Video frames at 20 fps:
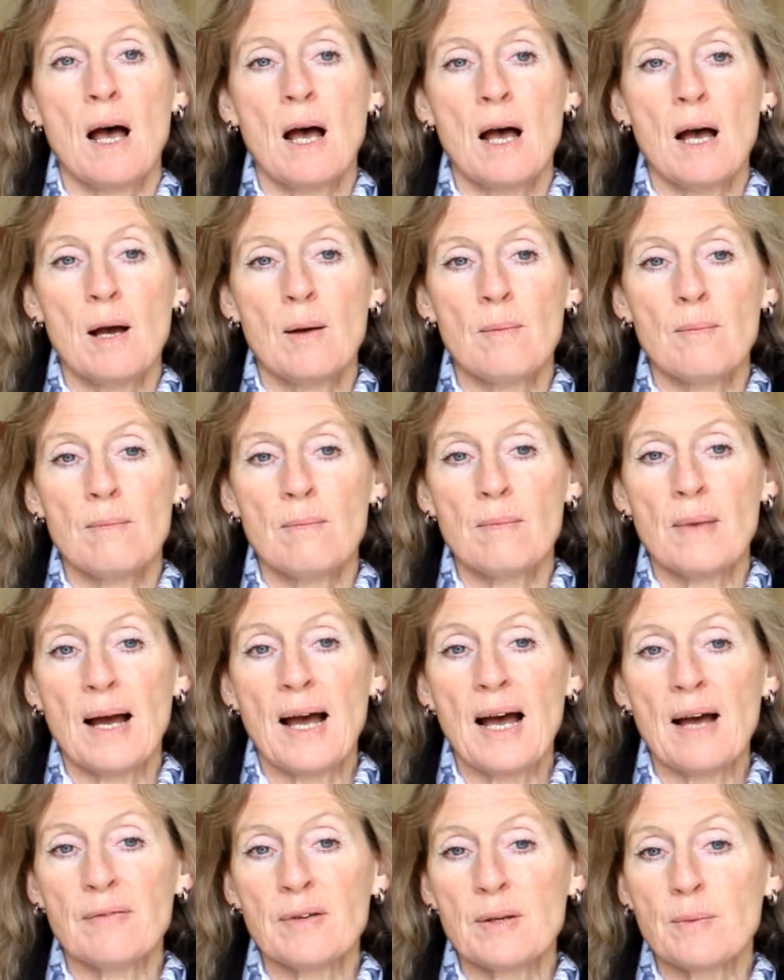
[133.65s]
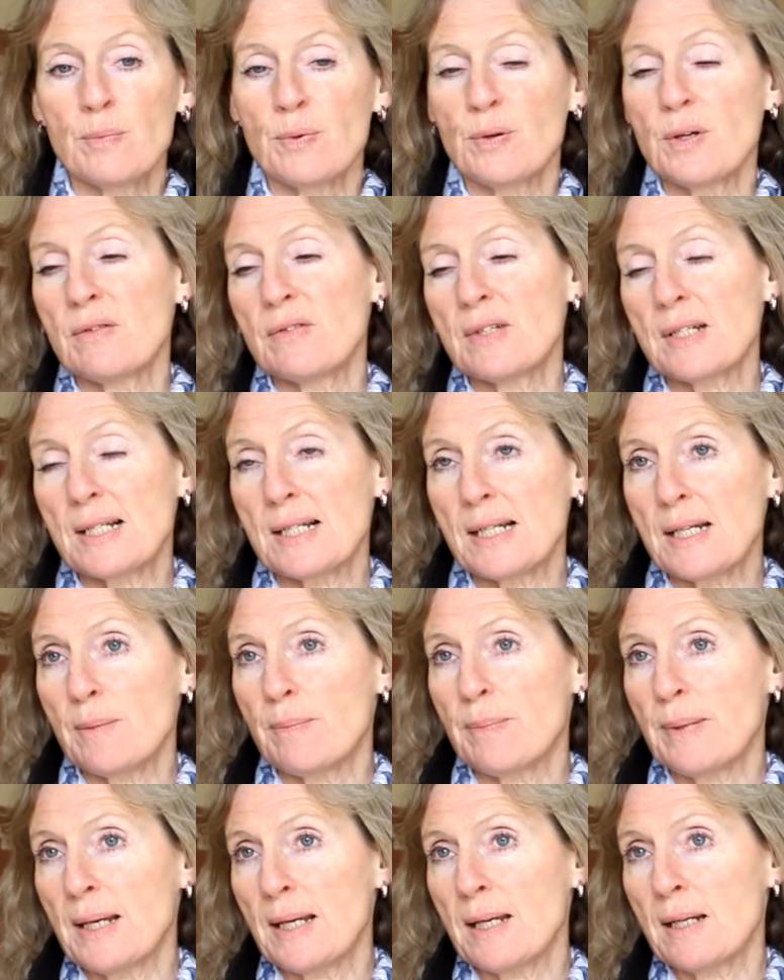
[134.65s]
having
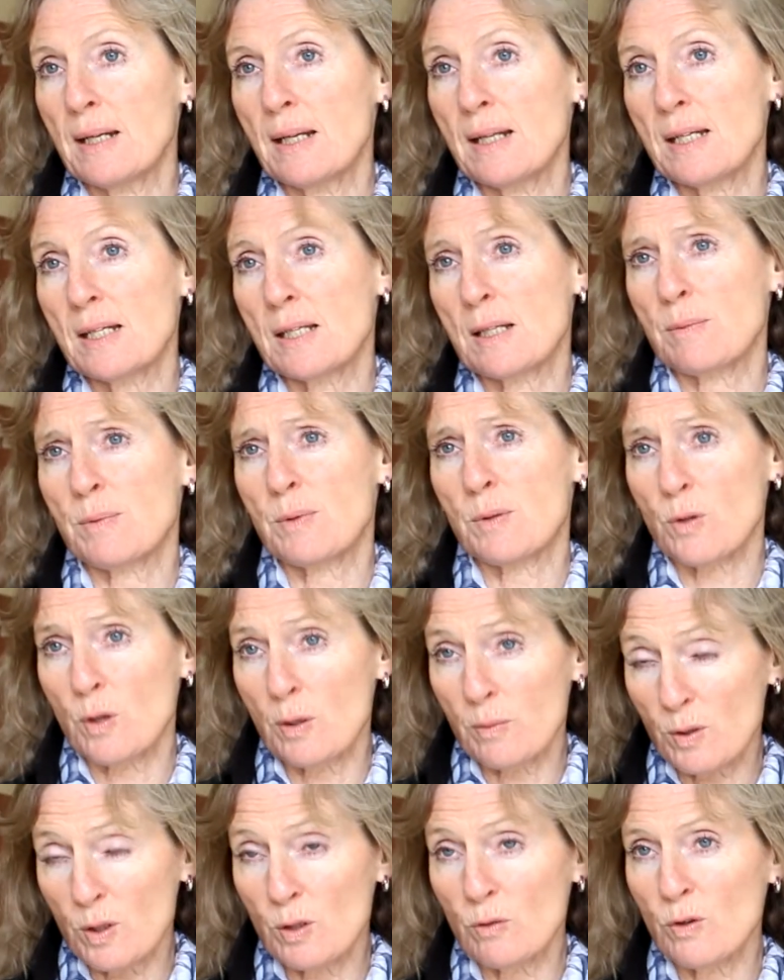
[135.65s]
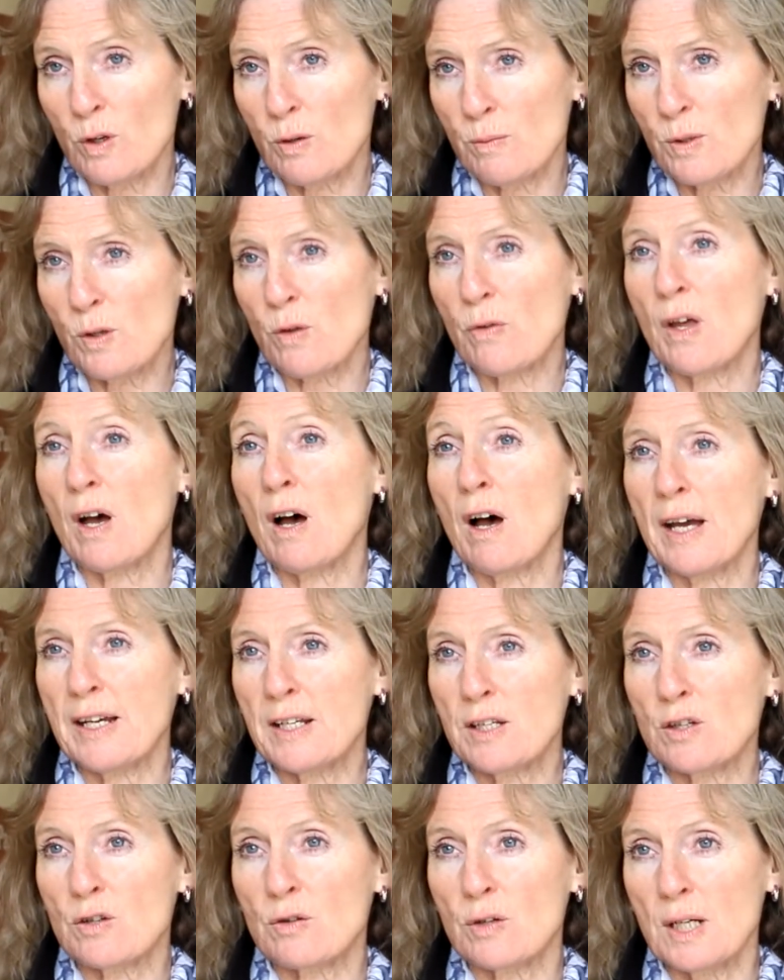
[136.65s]
previously been in the subscription rooms on the
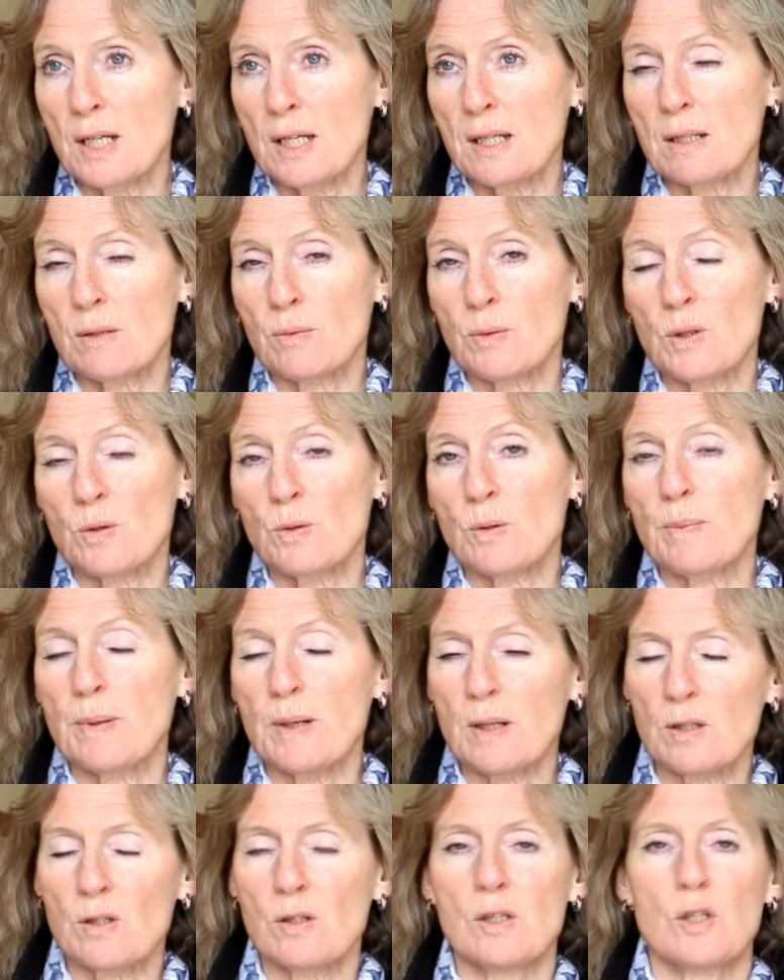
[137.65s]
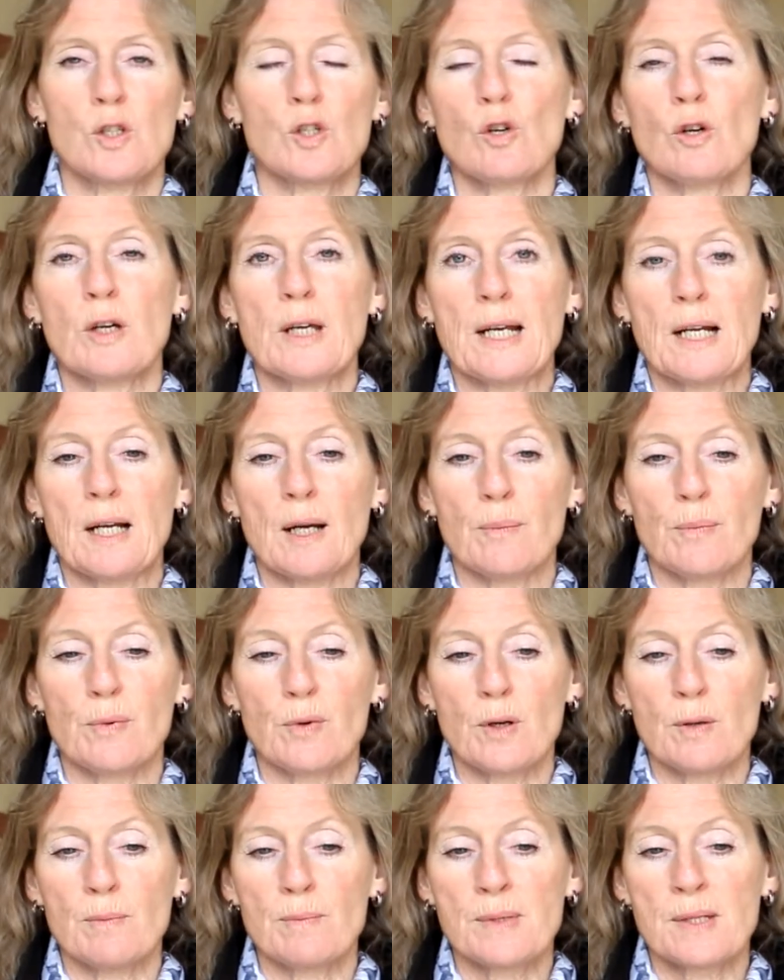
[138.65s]
High Street, which was part of the Jockey
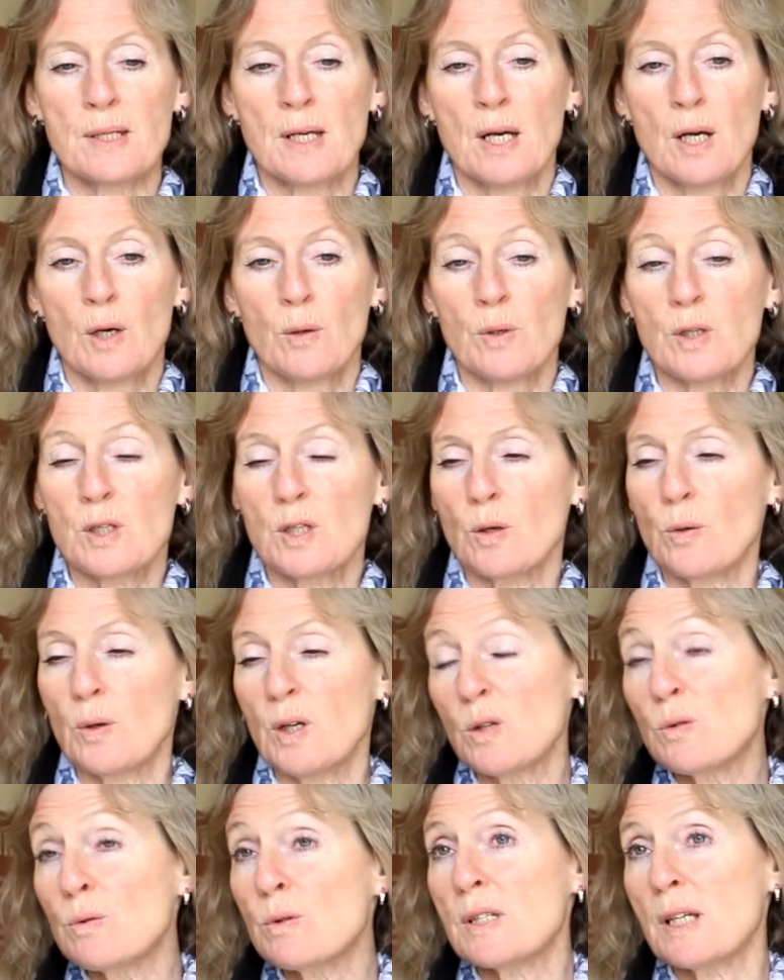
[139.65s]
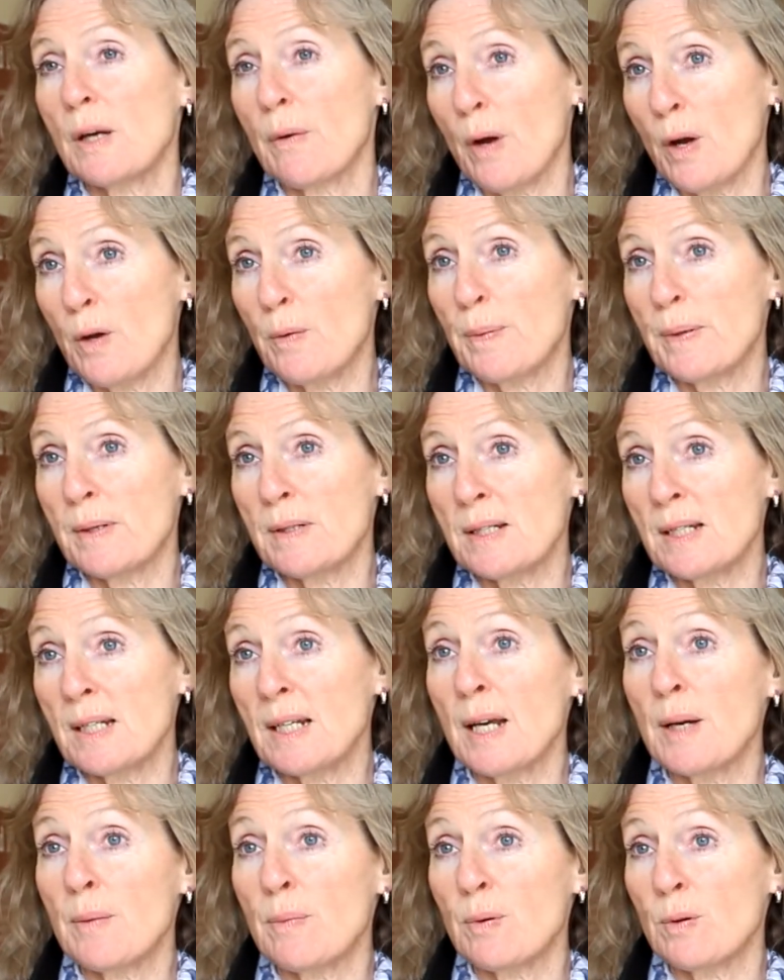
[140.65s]
Club rooms, which the Queen also
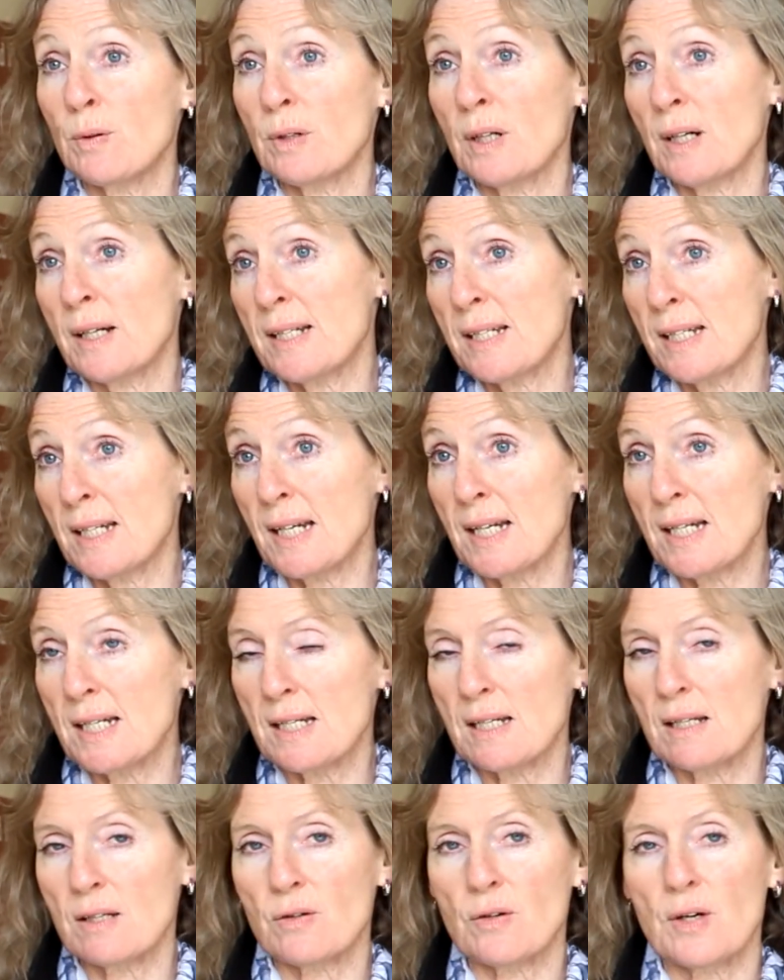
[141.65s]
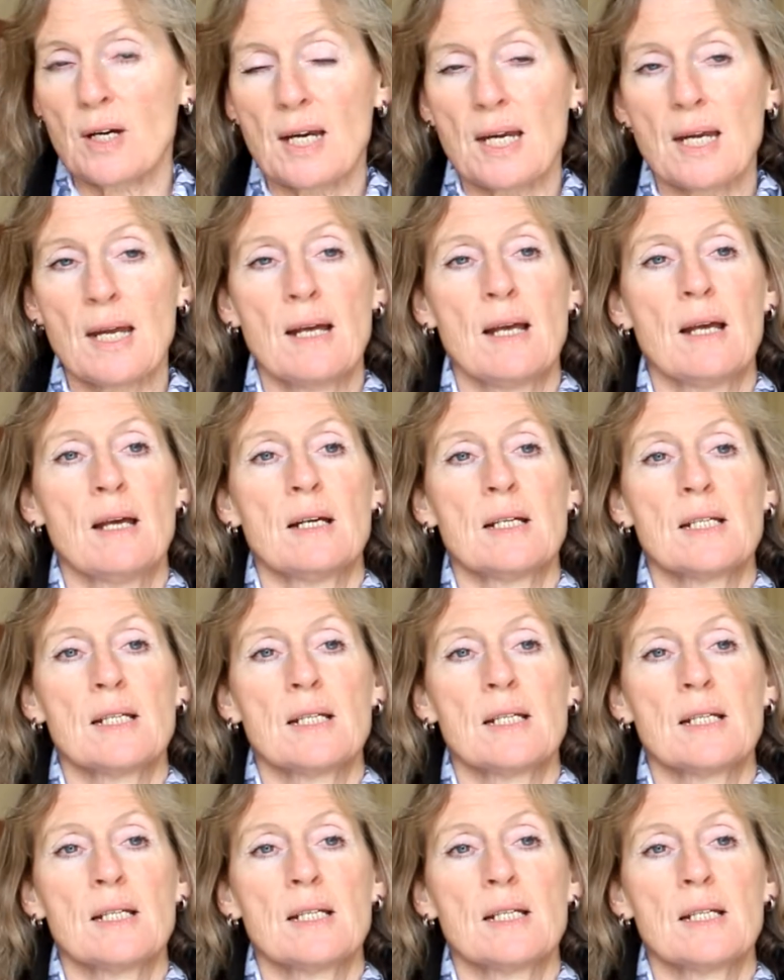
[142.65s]
opened in April 1983.